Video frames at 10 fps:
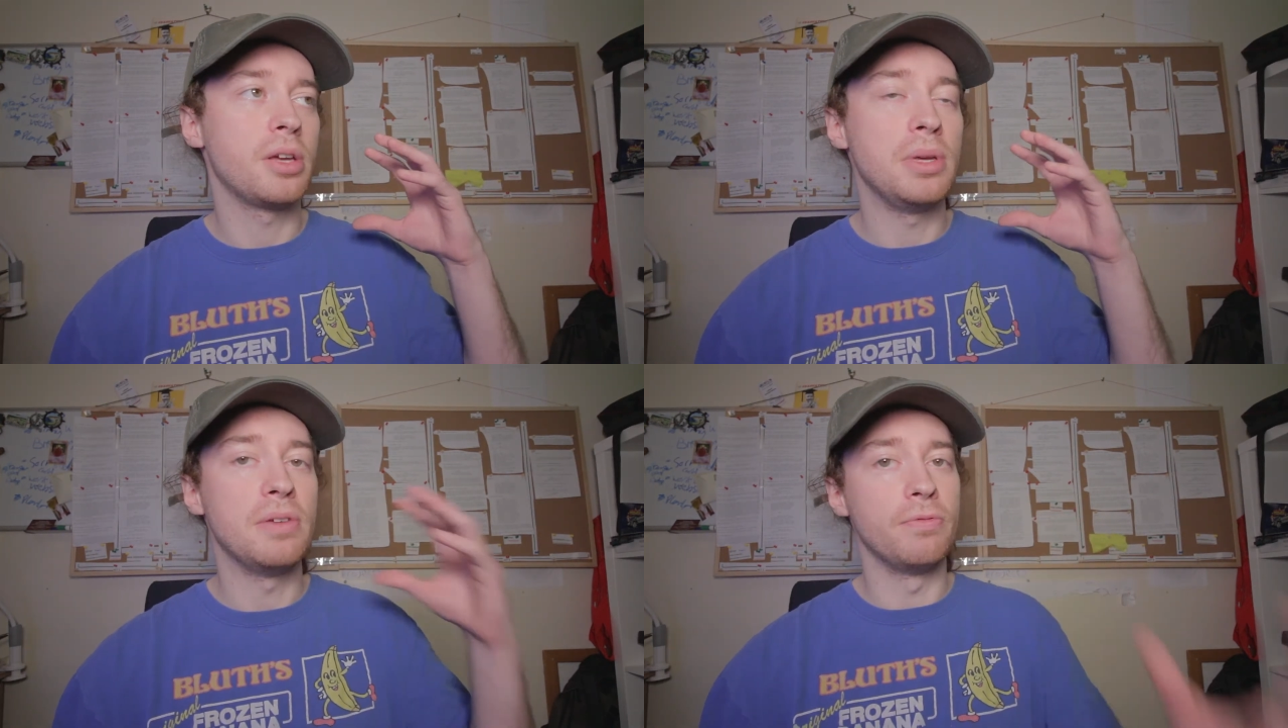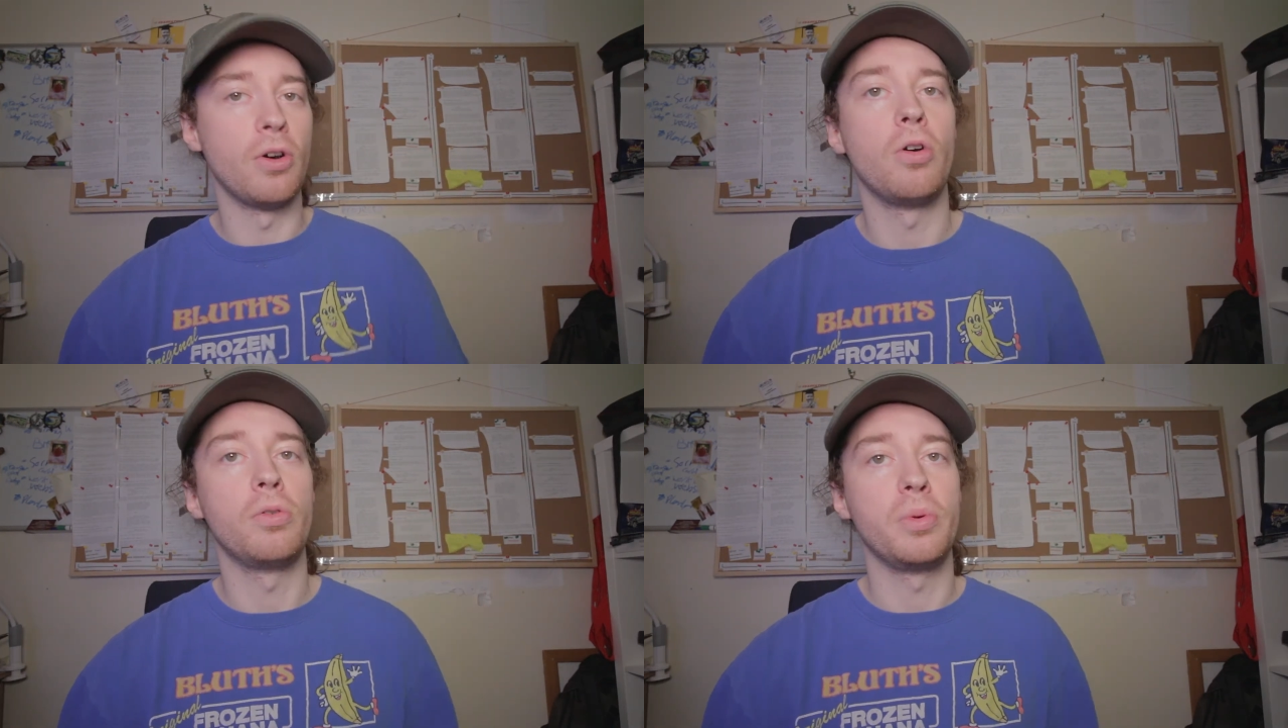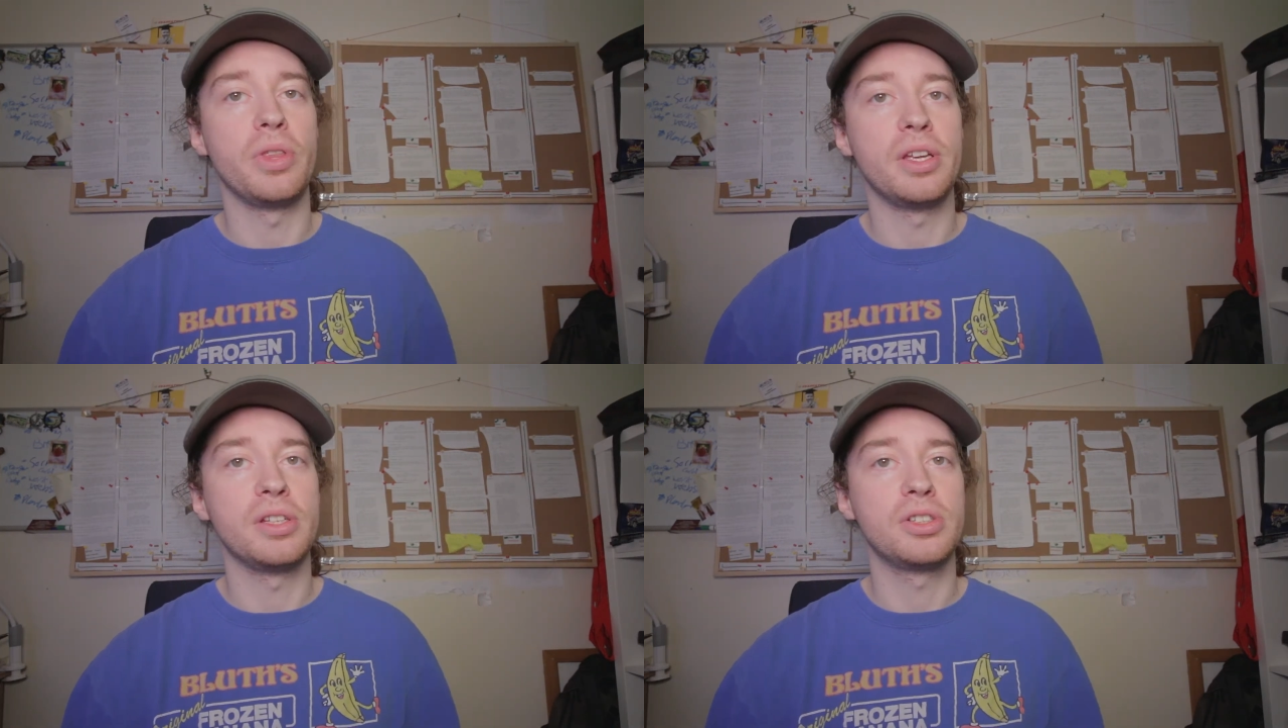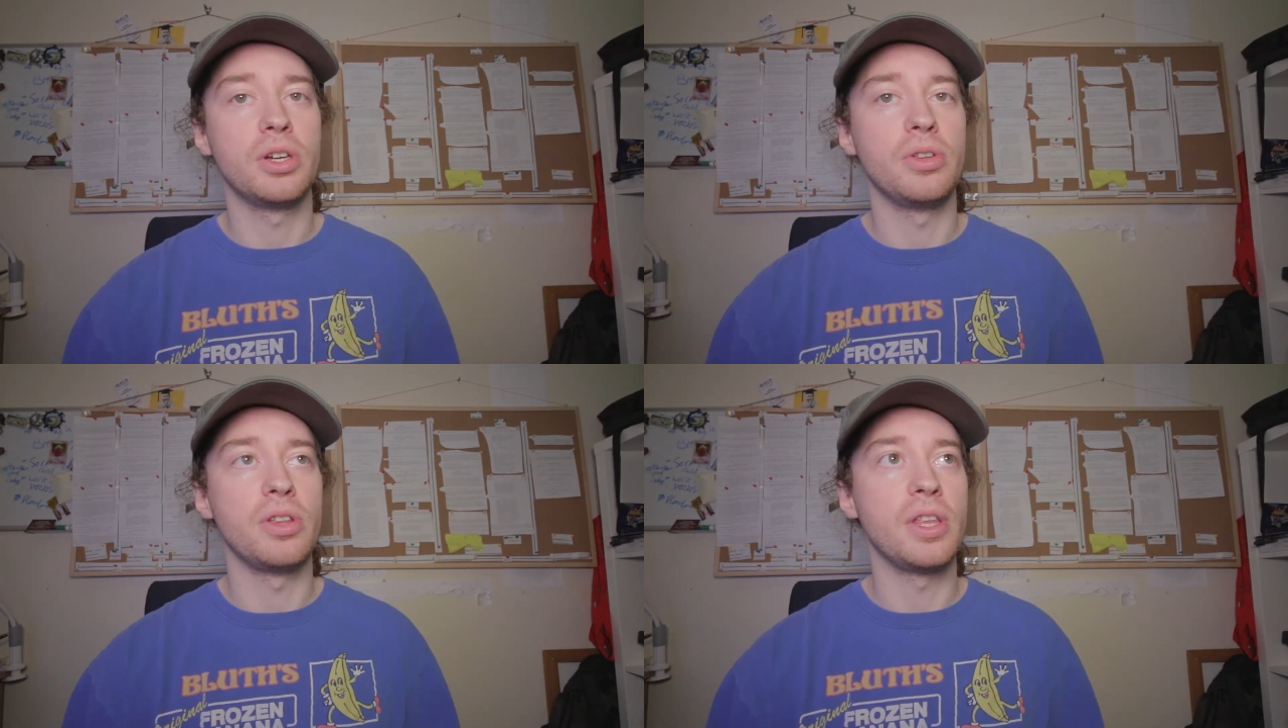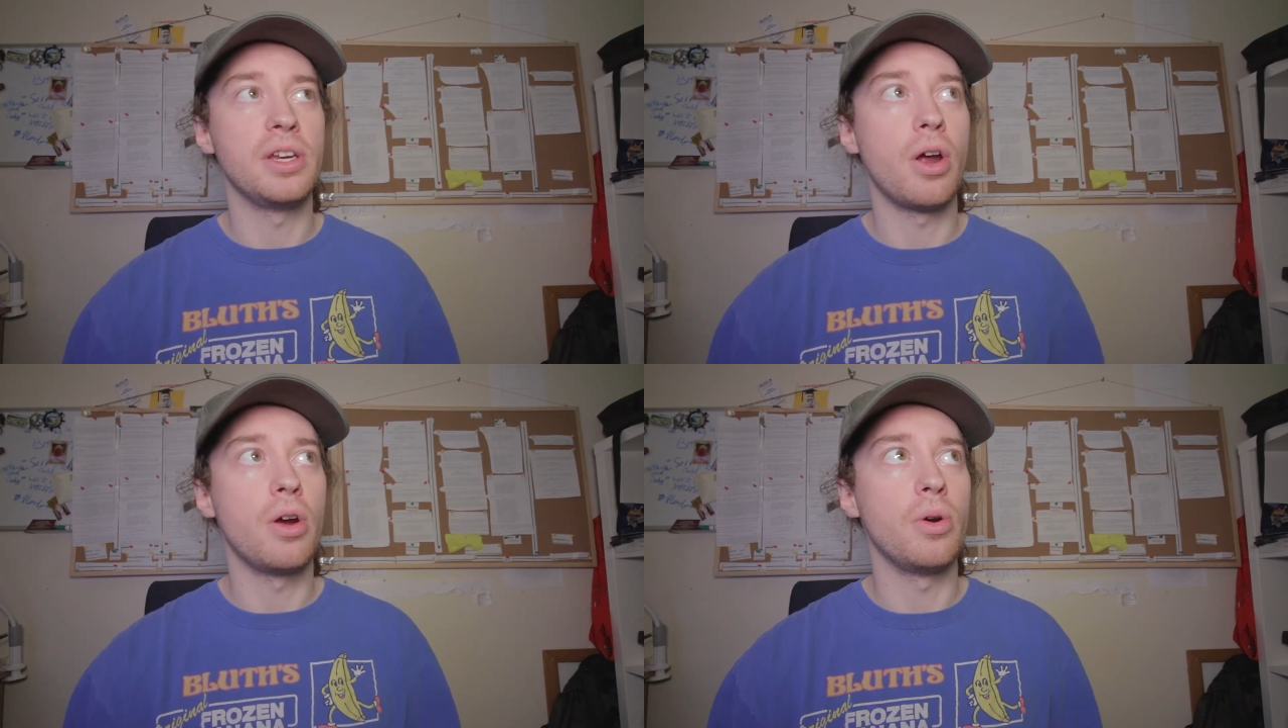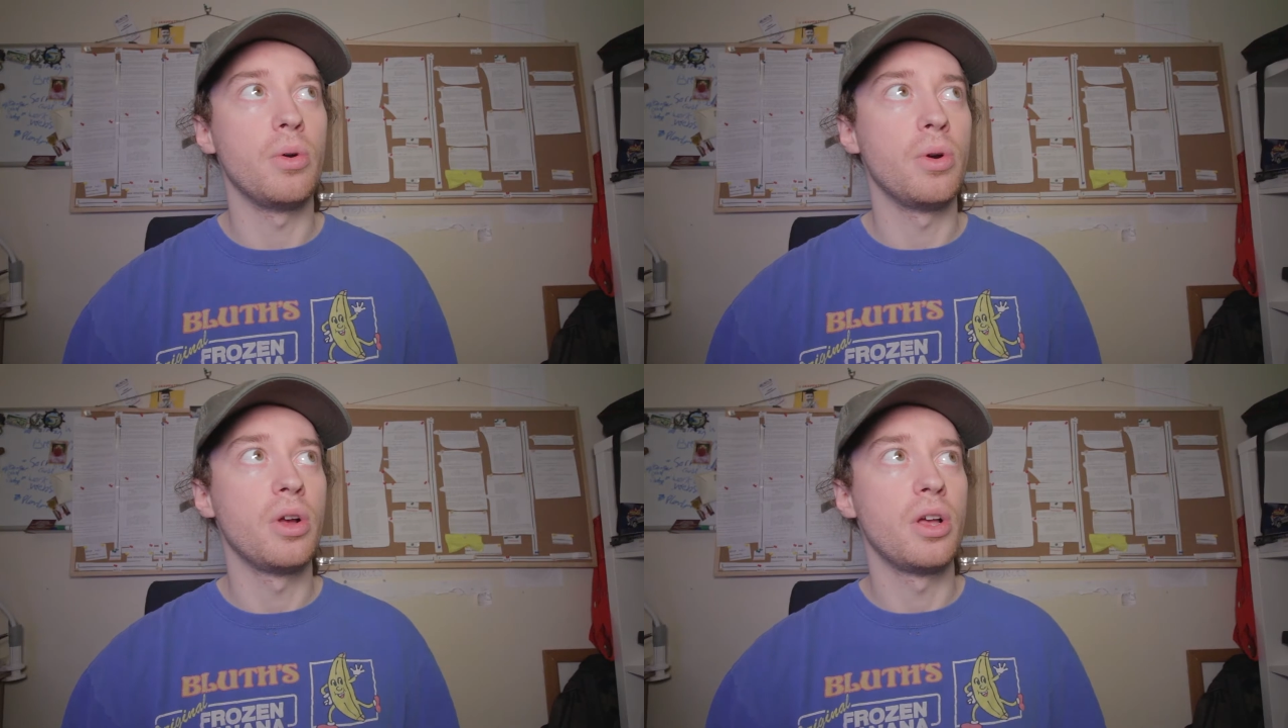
be involved with it, so that they know